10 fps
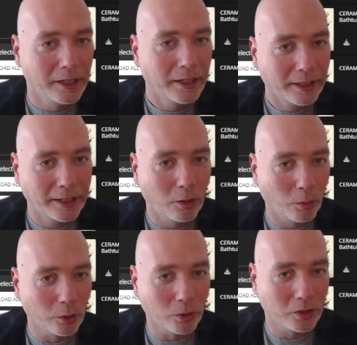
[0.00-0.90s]
click on
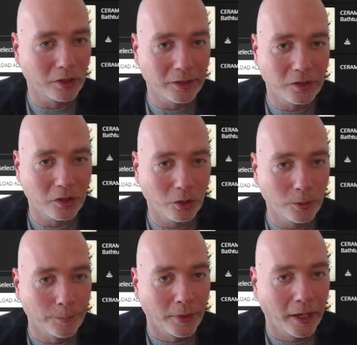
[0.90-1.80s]
what you want to listen
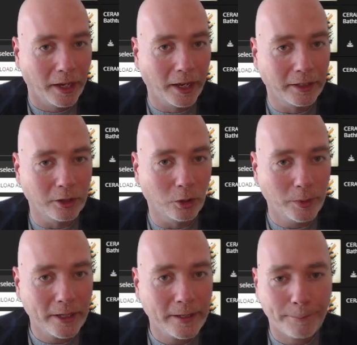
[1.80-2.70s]
to and it'll play it.